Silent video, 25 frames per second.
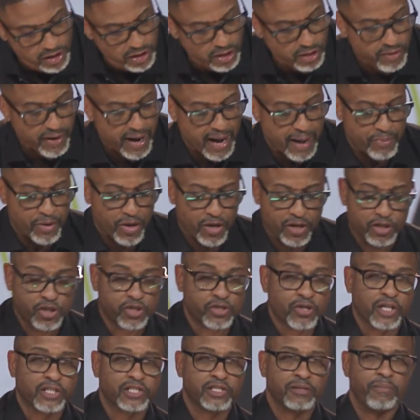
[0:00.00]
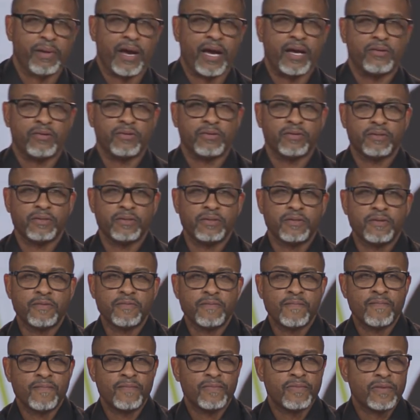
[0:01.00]
you to grab your instruction manual.
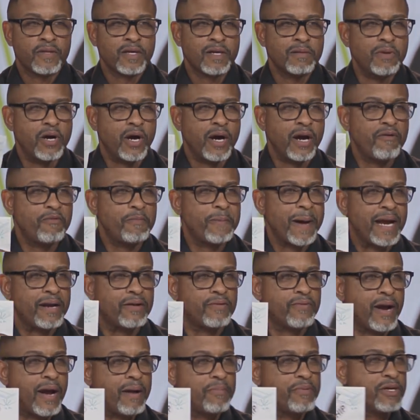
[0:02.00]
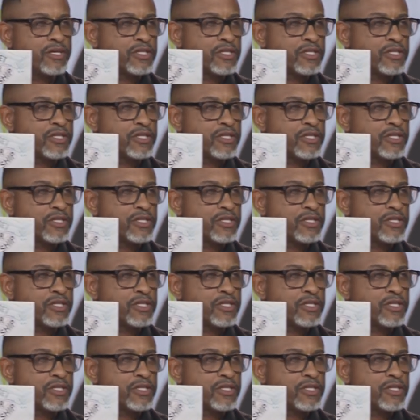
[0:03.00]
Come on, everybody, grab your